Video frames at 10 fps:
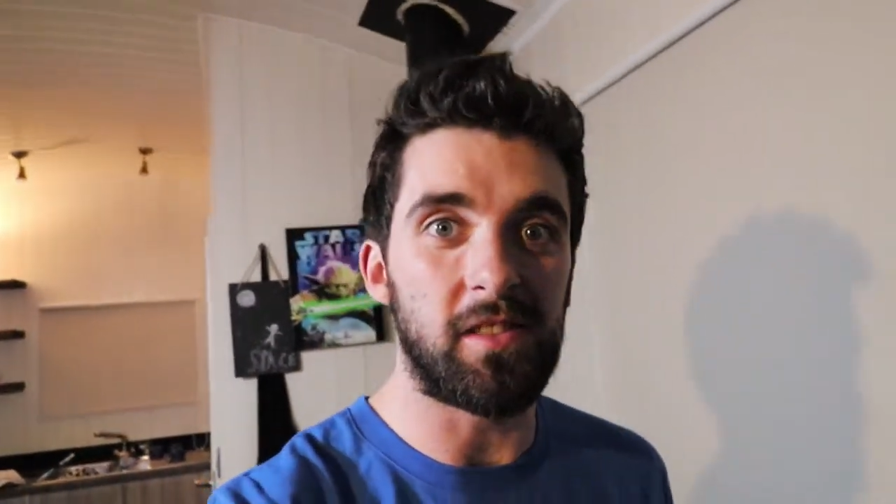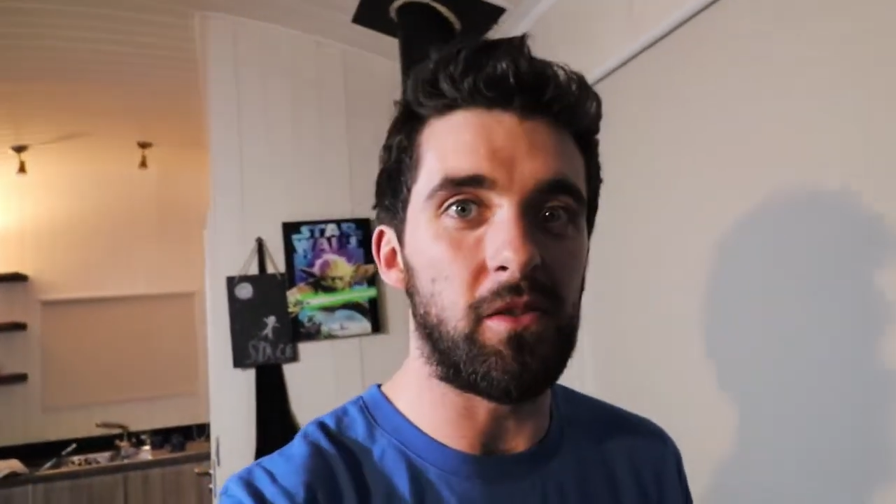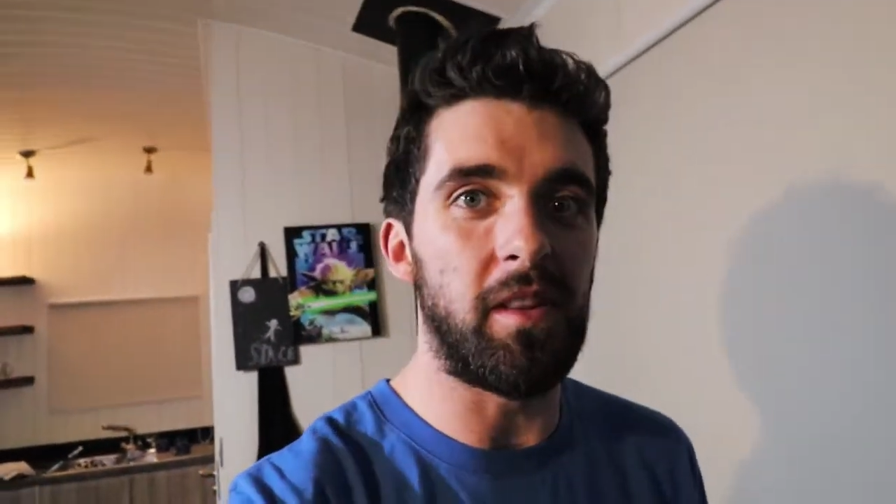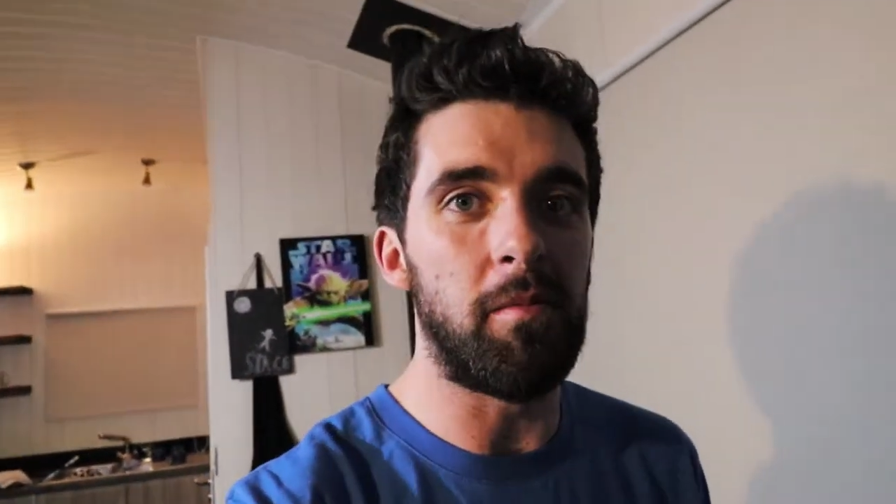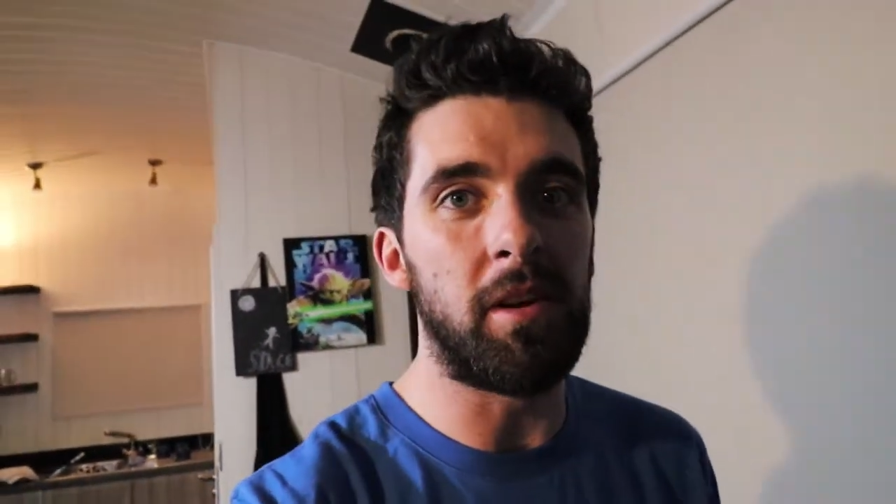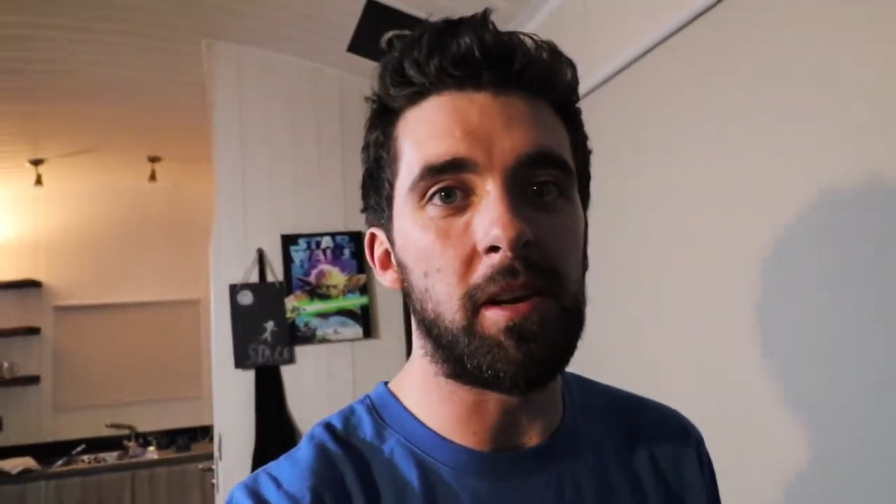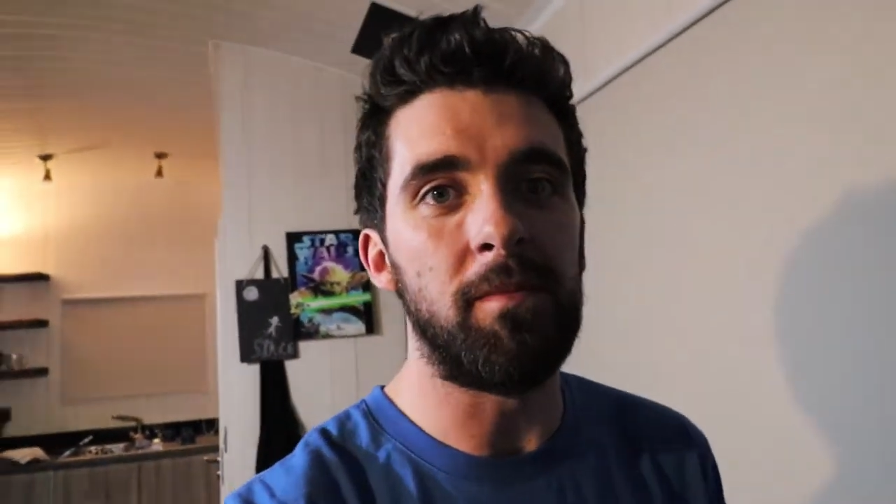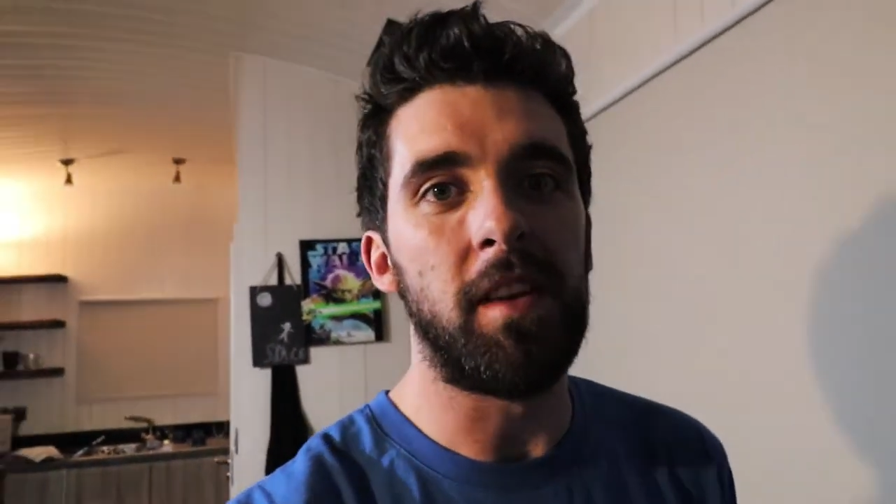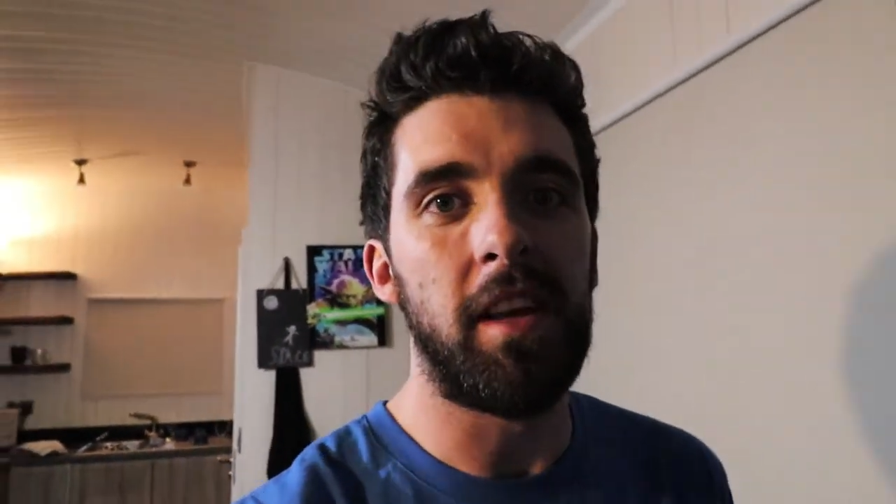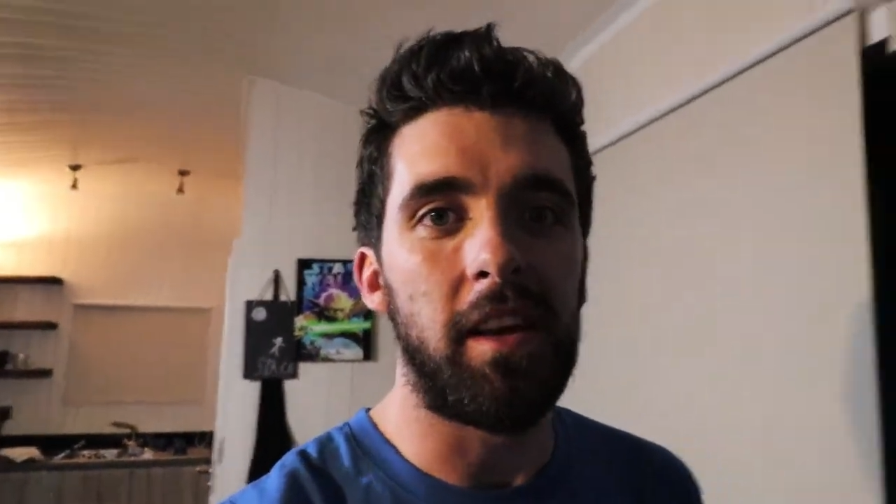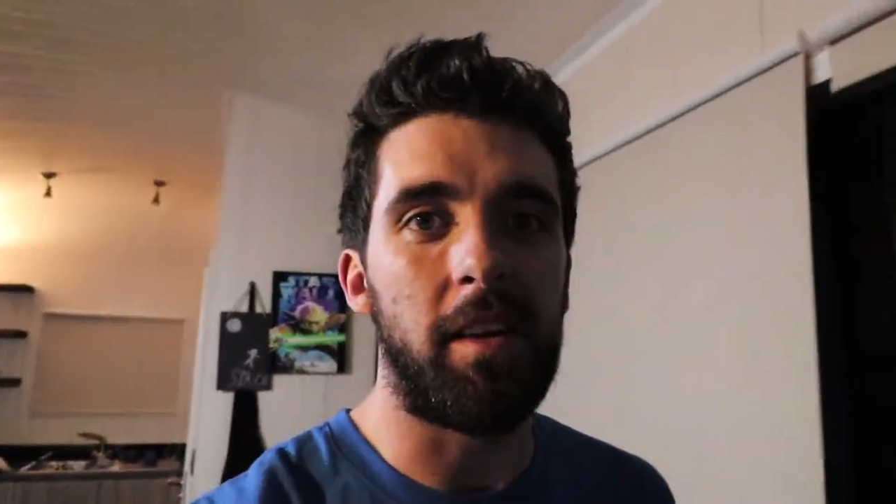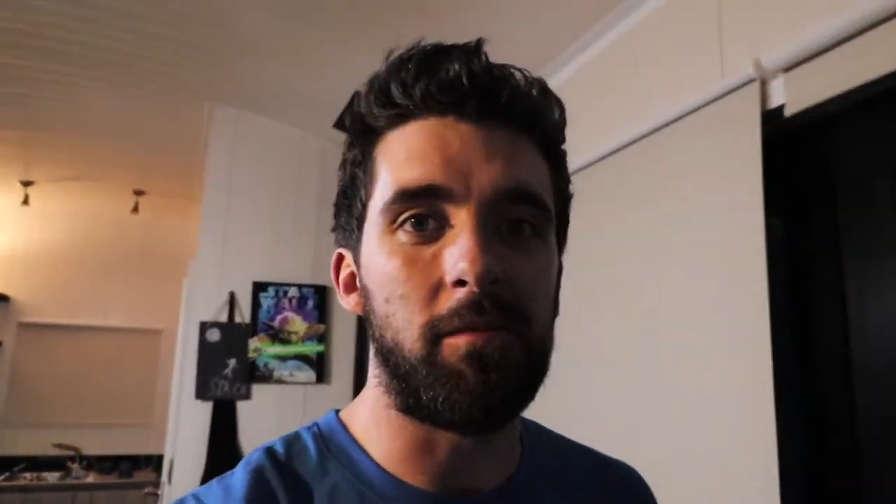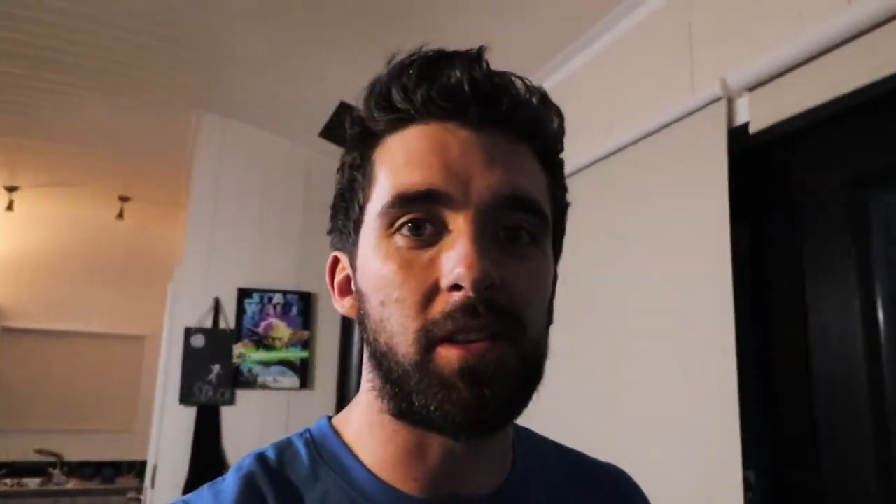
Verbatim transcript: So at the minute, I'm